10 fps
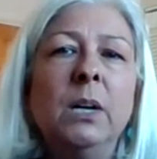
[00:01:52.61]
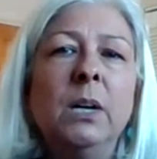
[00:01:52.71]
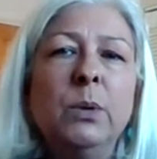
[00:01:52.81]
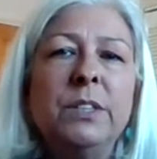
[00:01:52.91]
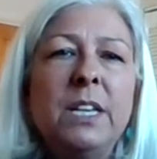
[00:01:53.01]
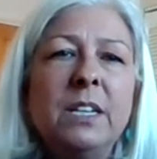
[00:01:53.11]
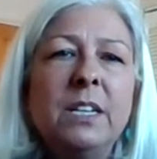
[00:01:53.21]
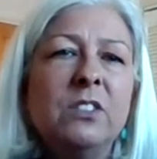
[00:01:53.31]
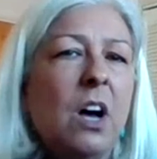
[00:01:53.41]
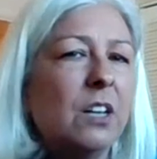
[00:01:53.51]
With heat
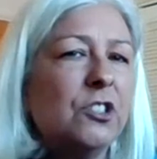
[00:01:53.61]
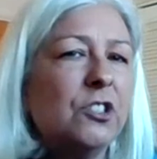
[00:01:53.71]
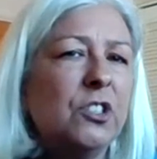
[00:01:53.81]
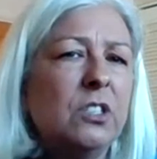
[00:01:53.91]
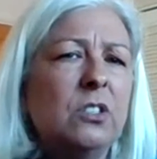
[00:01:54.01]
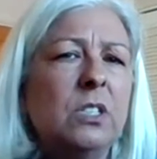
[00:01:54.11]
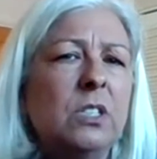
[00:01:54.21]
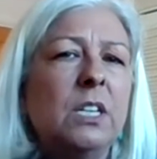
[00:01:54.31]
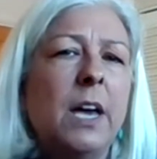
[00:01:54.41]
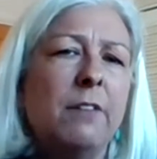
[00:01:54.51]
exhaustion, you
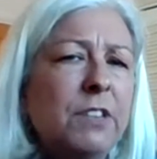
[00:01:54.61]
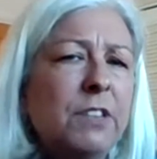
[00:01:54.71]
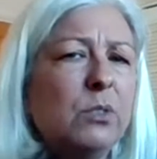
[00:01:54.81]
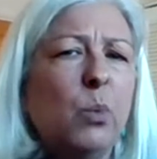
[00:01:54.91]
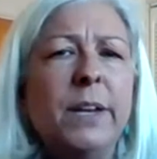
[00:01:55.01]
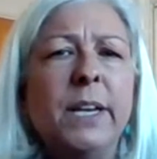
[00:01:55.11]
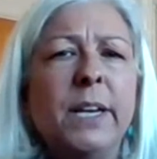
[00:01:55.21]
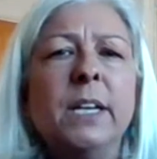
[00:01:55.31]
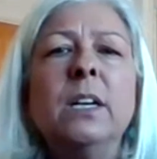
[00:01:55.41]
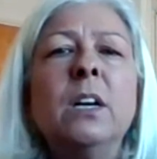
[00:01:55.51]
see heavy
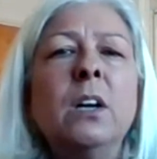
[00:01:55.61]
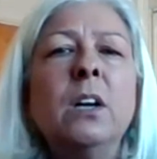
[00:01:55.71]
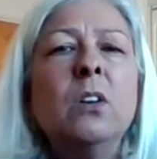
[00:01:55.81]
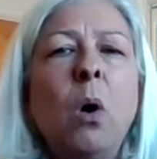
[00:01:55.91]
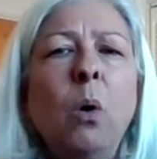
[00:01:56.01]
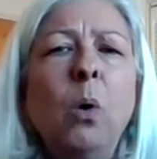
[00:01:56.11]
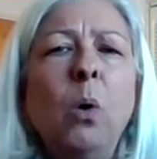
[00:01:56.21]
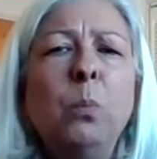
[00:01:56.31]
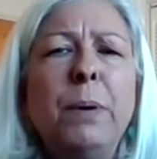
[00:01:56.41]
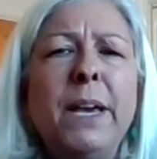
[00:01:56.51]
sweating,
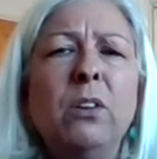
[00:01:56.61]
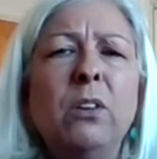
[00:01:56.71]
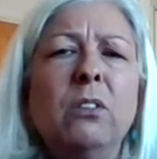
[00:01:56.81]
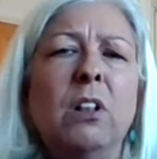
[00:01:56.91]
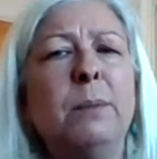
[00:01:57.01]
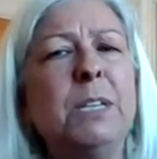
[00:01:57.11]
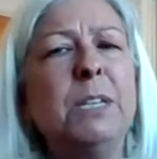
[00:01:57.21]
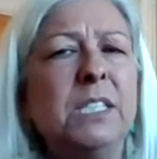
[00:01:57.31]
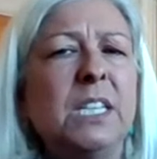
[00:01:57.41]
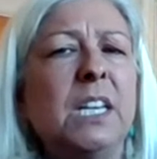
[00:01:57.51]
cold, pale, clammy
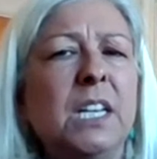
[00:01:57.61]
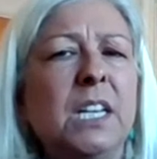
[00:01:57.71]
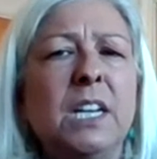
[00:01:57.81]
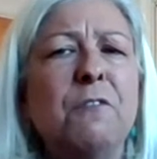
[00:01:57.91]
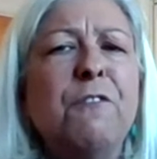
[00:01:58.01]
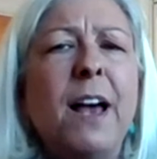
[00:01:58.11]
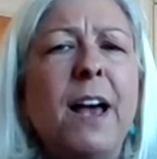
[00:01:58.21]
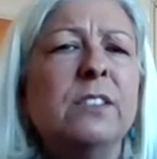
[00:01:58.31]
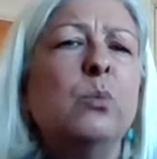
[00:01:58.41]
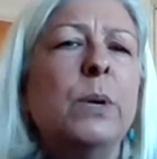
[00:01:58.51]
skin, and a
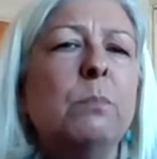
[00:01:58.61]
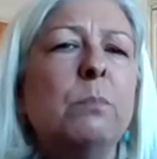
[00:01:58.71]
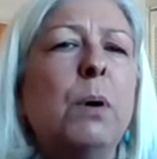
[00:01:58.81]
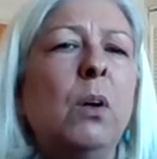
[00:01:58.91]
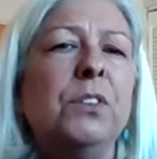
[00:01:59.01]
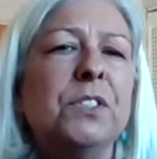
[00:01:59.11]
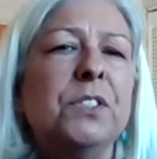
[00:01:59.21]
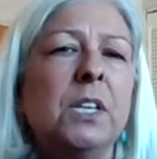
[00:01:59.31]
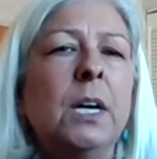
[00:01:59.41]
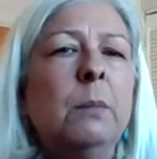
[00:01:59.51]
fast, weak pulse.
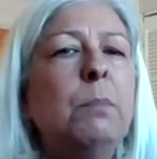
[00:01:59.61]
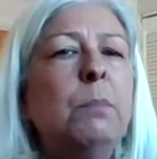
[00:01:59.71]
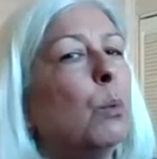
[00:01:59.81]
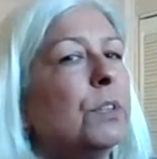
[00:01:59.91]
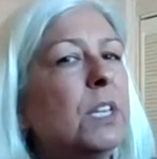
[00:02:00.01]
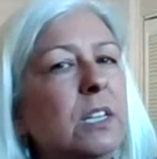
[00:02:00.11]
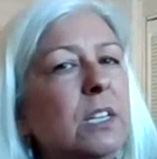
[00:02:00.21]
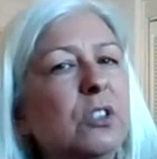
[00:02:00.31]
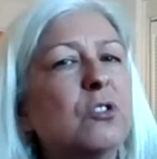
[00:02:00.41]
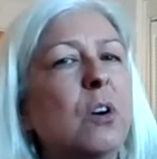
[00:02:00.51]
But with heat
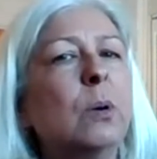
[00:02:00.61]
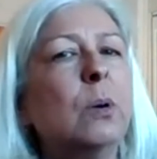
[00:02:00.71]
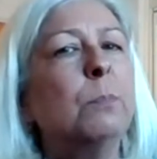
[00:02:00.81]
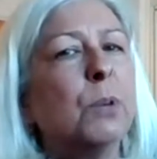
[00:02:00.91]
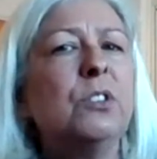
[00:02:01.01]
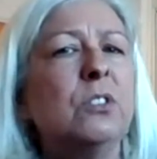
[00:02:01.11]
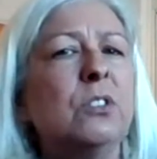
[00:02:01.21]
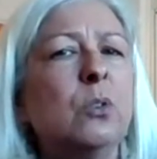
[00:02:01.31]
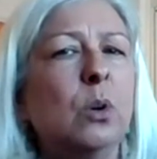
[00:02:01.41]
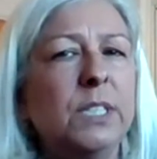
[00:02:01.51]
stroke, a person's
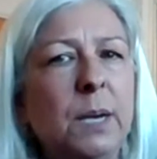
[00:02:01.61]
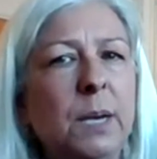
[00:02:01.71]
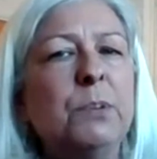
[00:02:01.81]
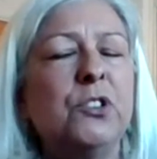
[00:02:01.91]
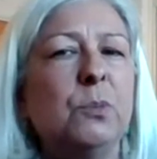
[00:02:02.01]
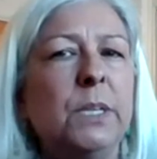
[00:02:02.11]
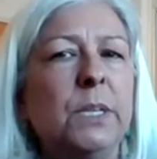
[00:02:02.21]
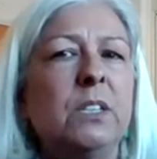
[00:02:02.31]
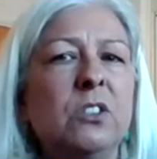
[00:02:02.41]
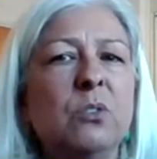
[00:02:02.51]
core temperature
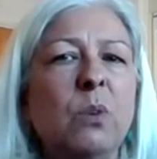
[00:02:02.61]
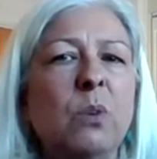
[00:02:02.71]
begins to